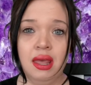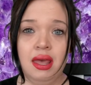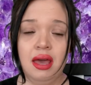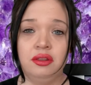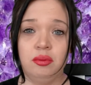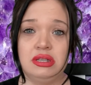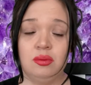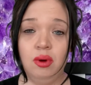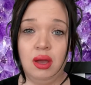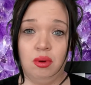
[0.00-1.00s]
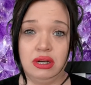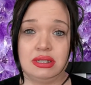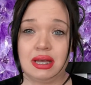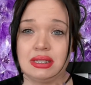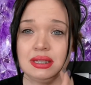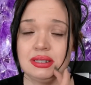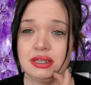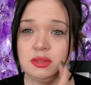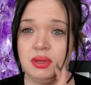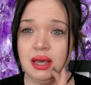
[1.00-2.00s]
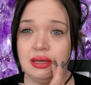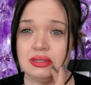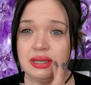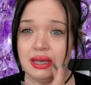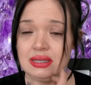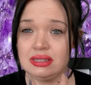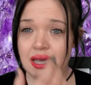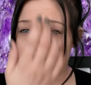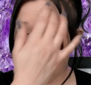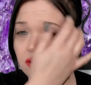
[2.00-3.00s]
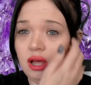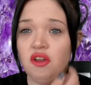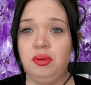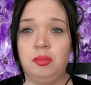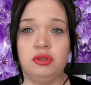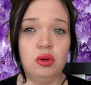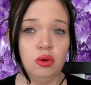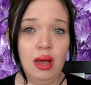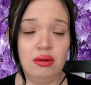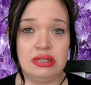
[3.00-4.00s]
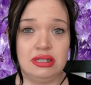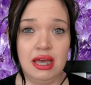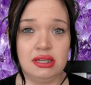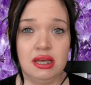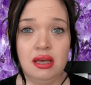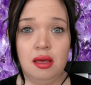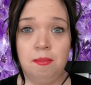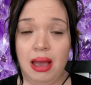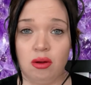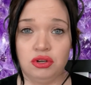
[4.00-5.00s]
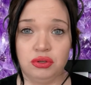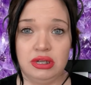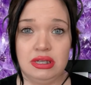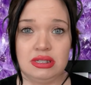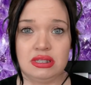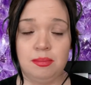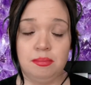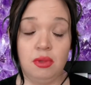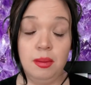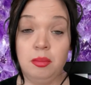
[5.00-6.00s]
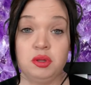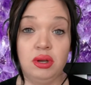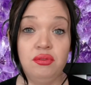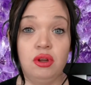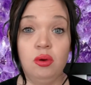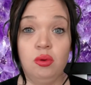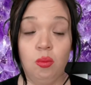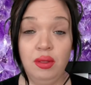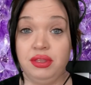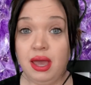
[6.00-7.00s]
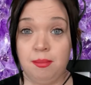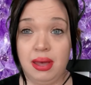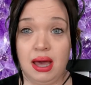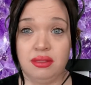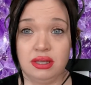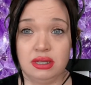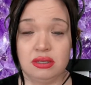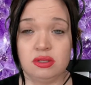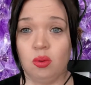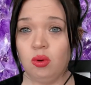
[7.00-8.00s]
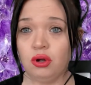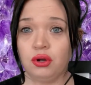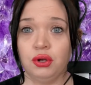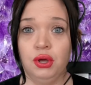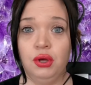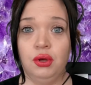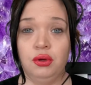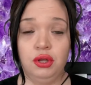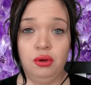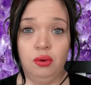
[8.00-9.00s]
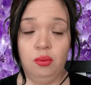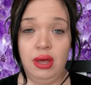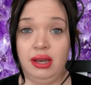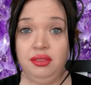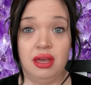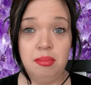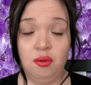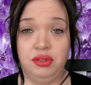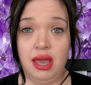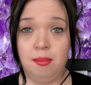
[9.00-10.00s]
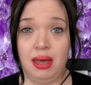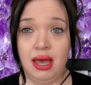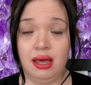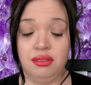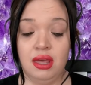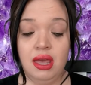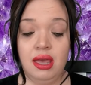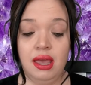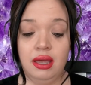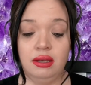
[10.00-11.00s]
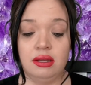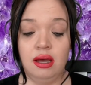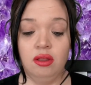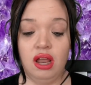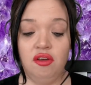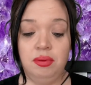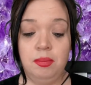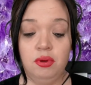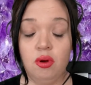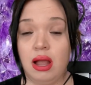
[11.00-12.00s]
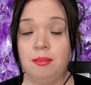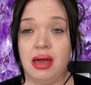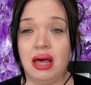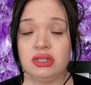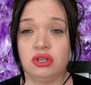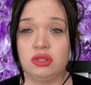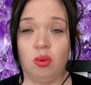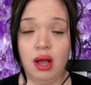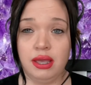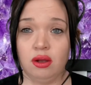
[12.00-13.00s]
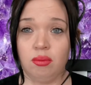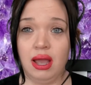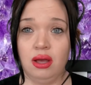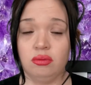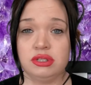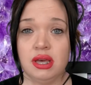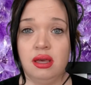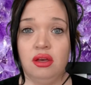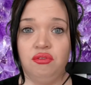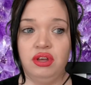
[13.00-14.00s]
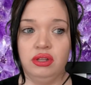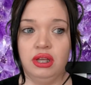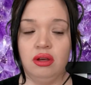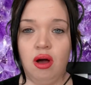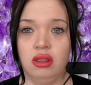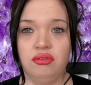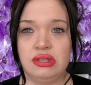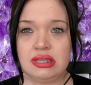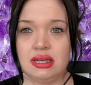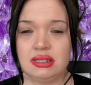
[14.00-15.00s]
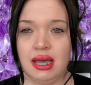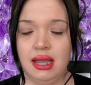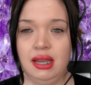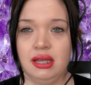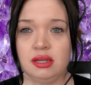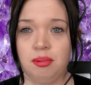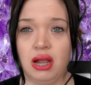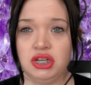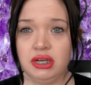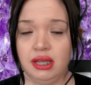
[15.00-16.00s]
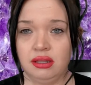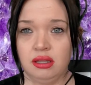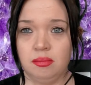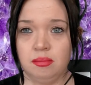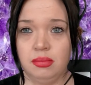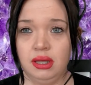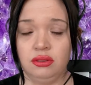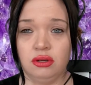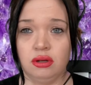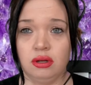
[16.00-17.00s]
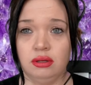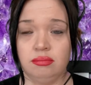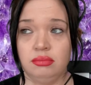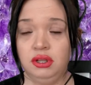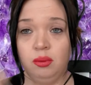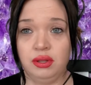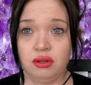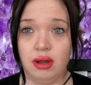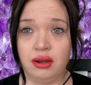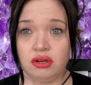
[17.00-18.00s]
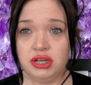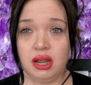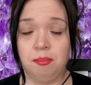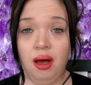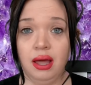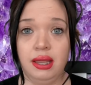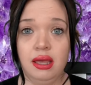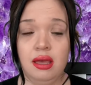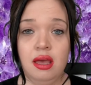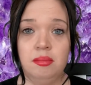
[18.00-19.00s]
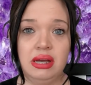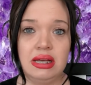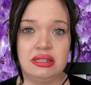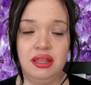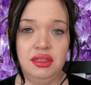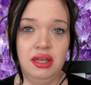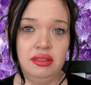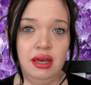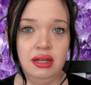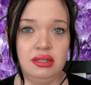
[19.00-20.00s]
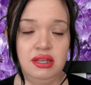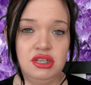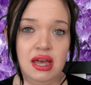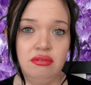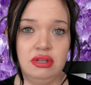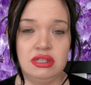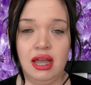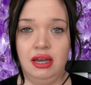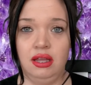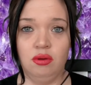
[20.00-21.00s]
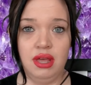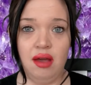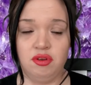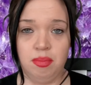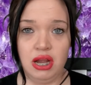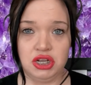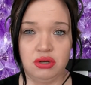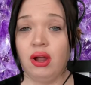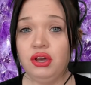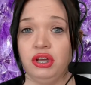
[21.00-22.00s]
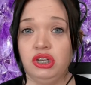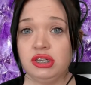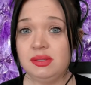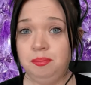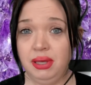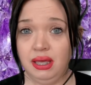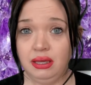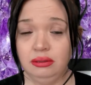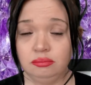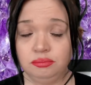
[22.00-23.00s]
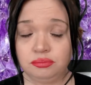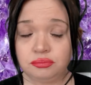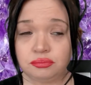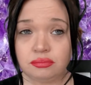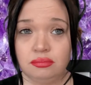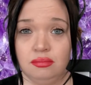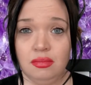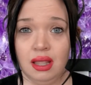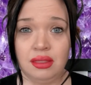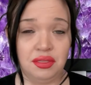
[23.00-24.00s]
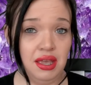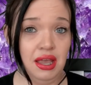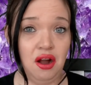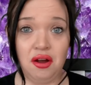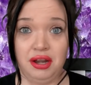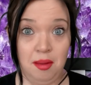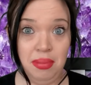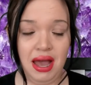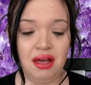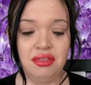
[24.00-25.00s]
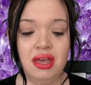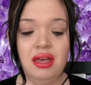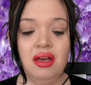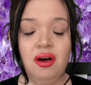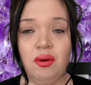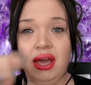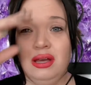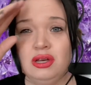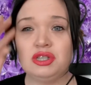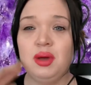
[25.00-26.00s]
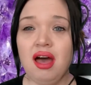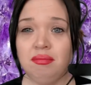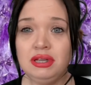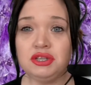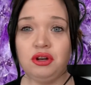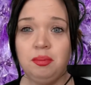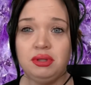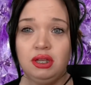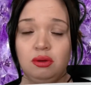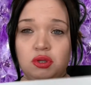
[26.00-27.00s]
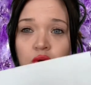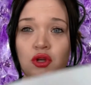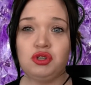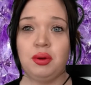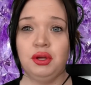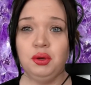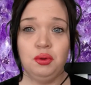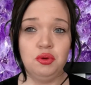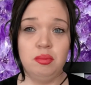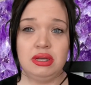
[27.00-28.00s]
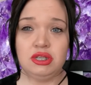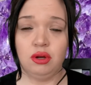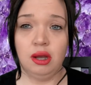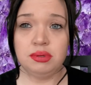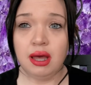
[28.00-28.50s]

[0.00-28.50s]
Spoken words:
And the reason why I want to discuss this is because, like I said, a lot of people don't know how to set boundaries. A lot of people don't even know what the empath is or, you know, anything about the empath. And a lot of people who are empaths are just walking around feeling all of this anxiety and depression in them, in their energetic body, because they think that they have anxiety or they have depression, or it could just be that they are an empath. Okay, so I have my script like usual, so I'm gonna go through my script.